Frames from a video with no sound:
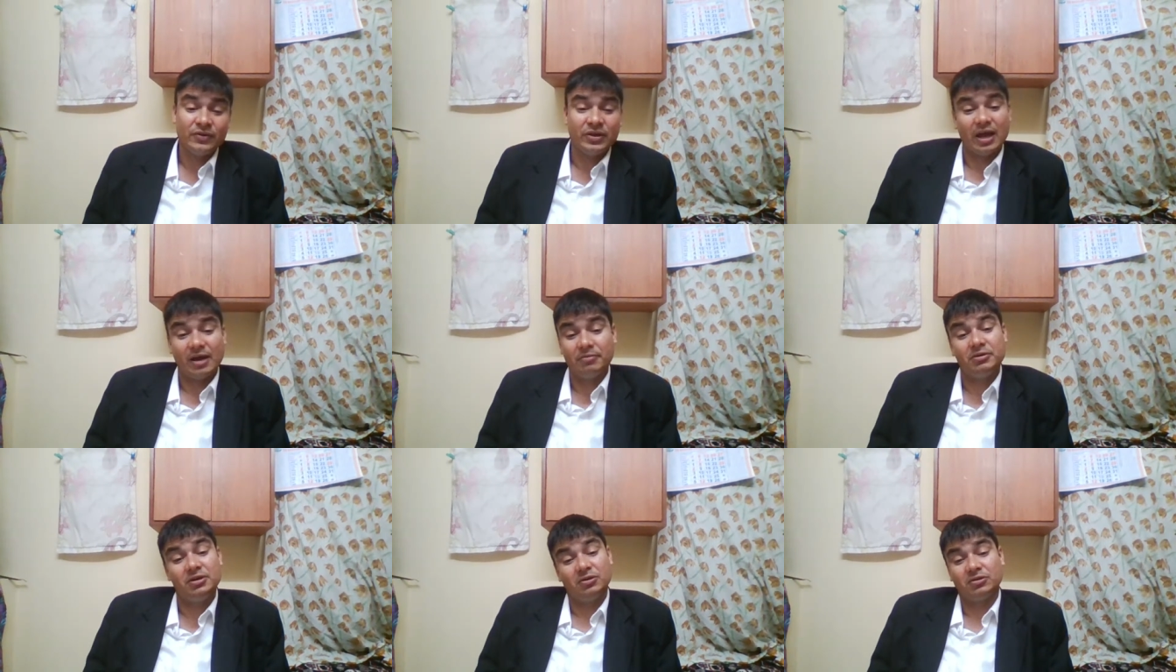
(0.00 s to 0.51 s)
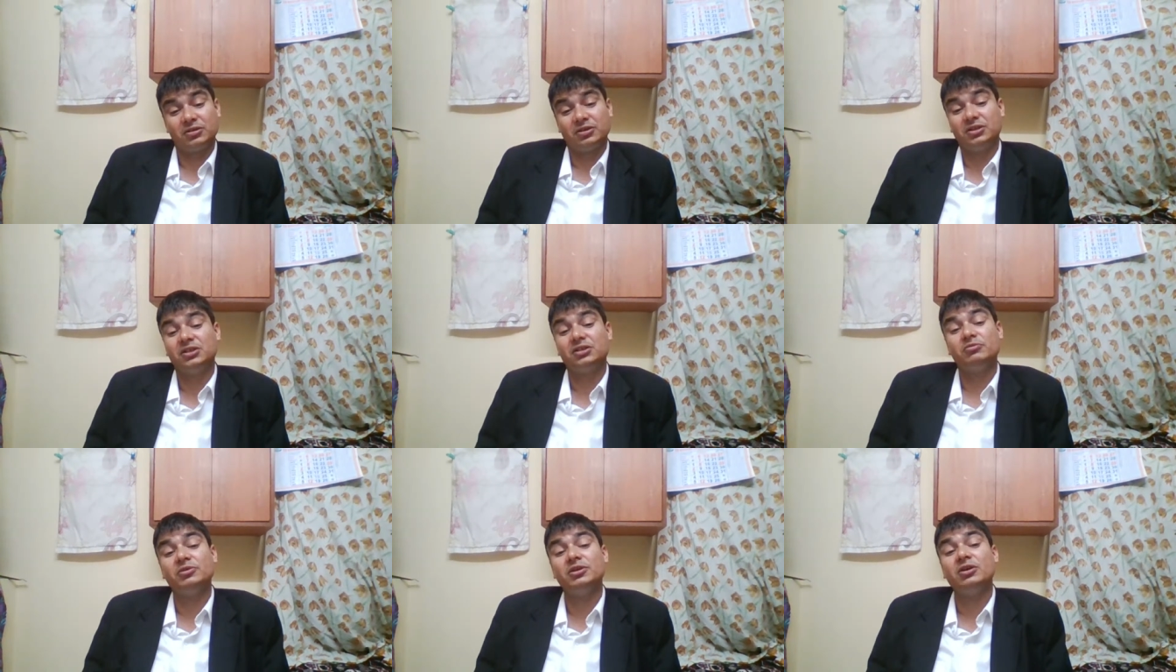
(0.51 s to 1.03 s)
every
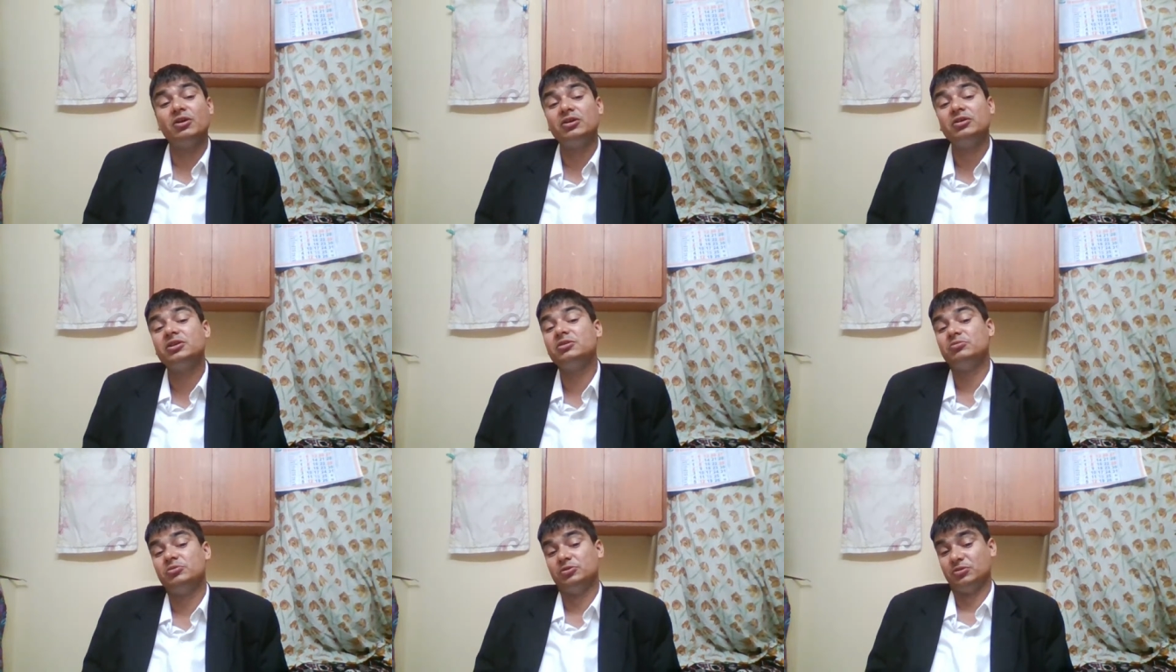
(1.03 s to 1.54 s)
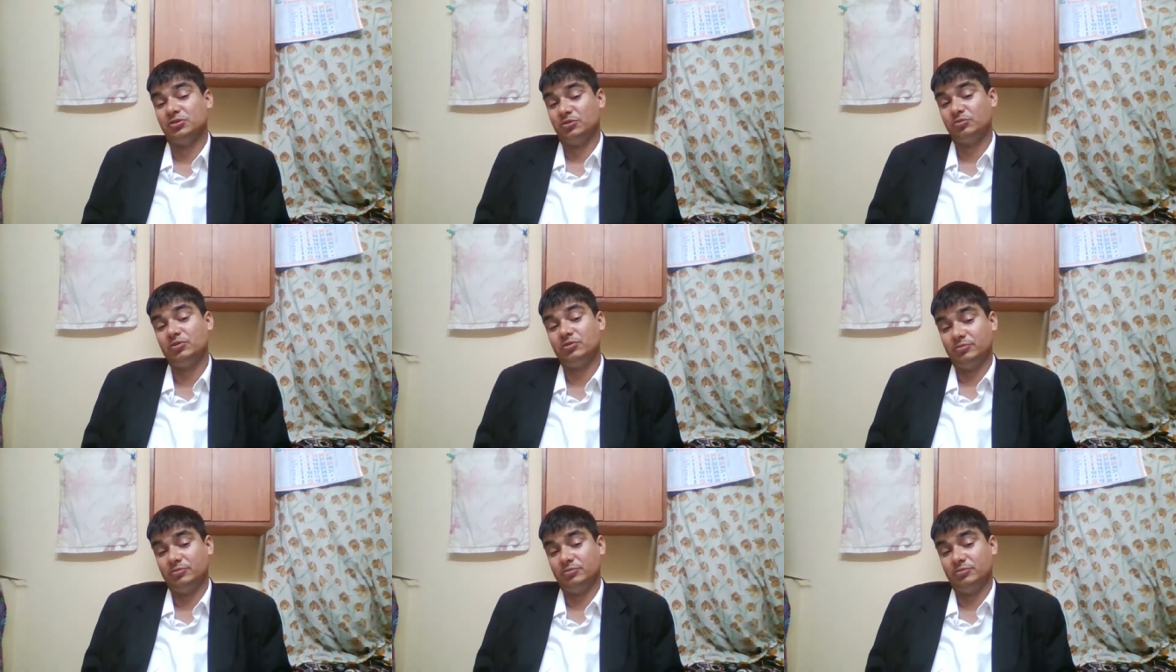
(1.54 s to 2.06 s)
authority will not give you
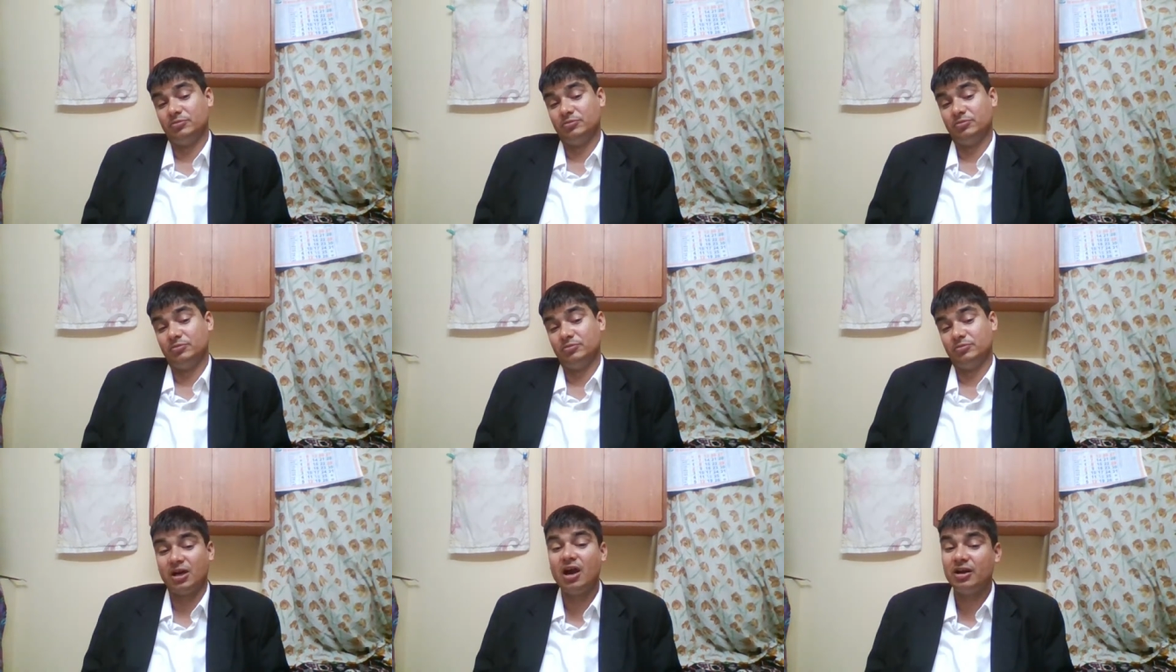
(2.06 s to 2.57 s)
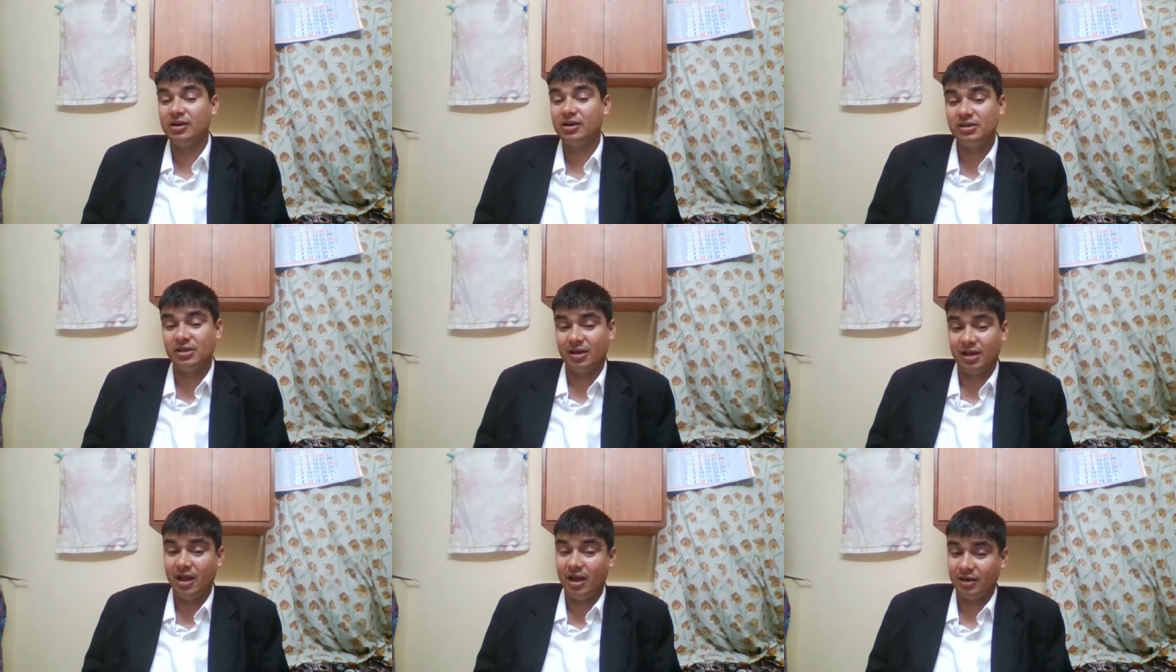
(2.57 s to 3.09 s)
information under
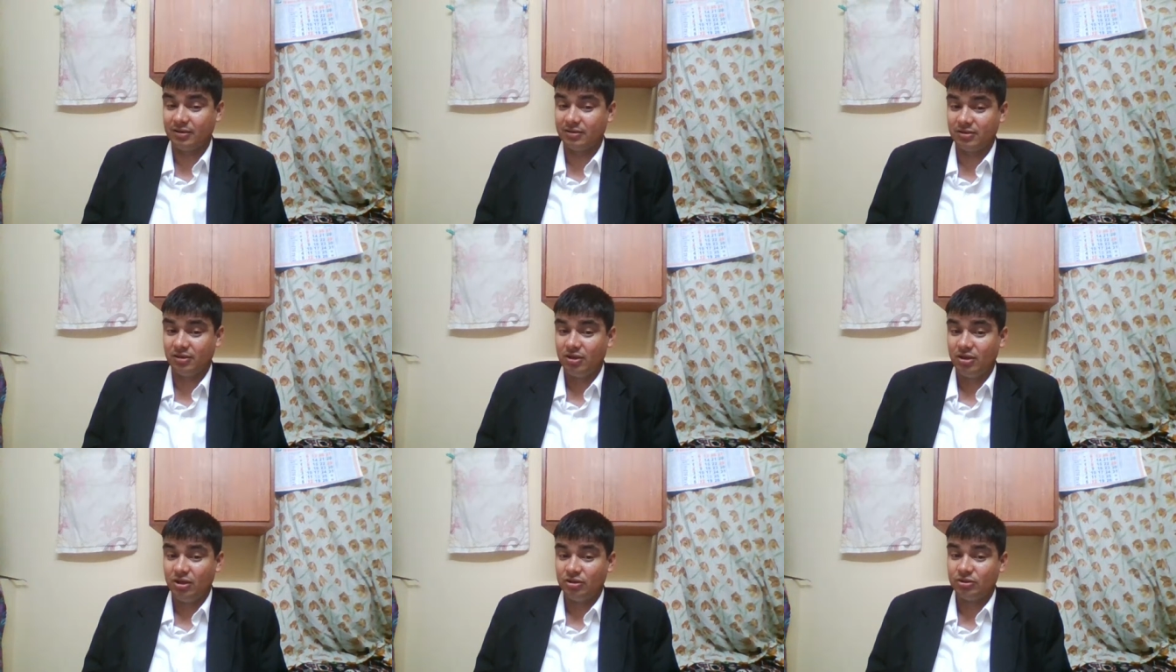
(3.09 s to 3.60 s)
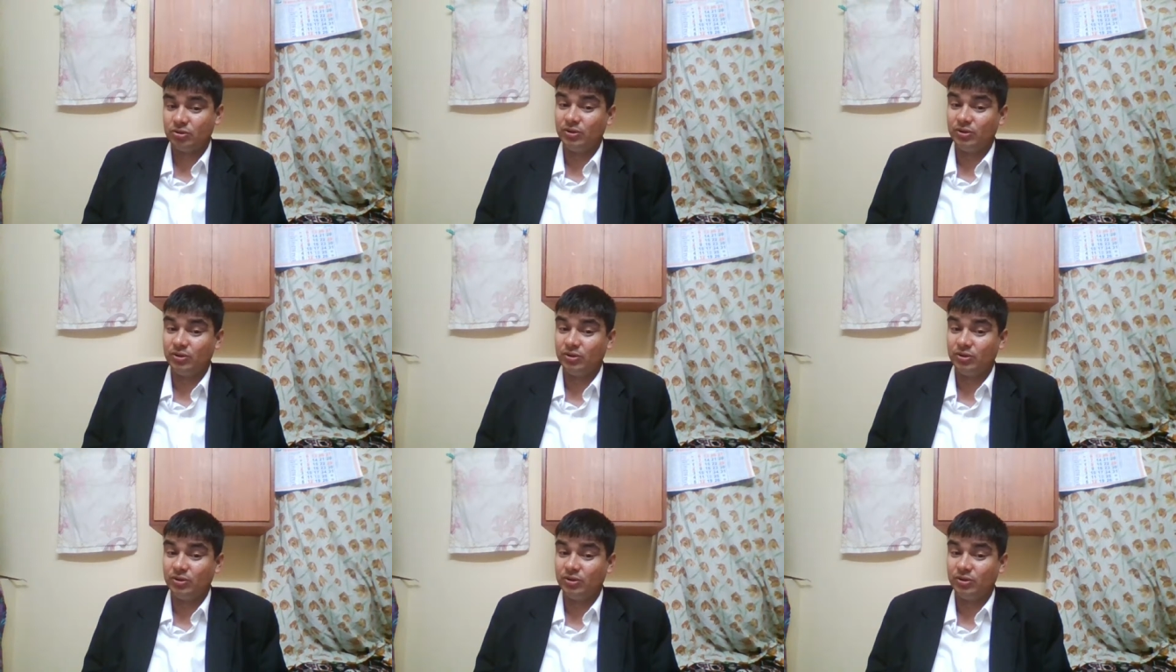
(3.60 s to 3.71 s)
RTI Act.